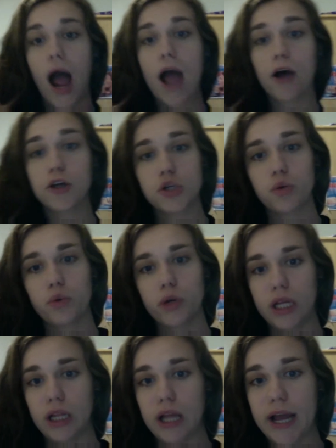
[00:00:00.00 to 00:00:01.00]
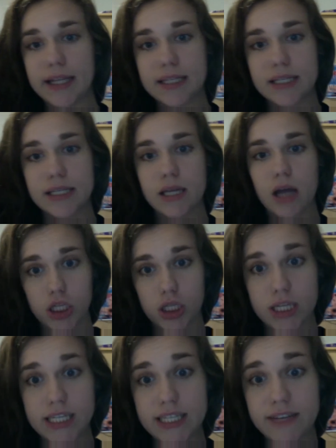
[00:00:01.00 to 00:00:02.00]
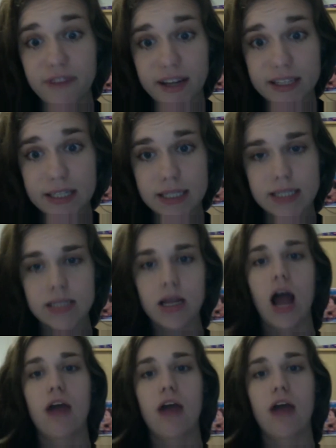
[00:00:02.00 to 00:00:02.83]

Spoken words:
I also really liked the defense.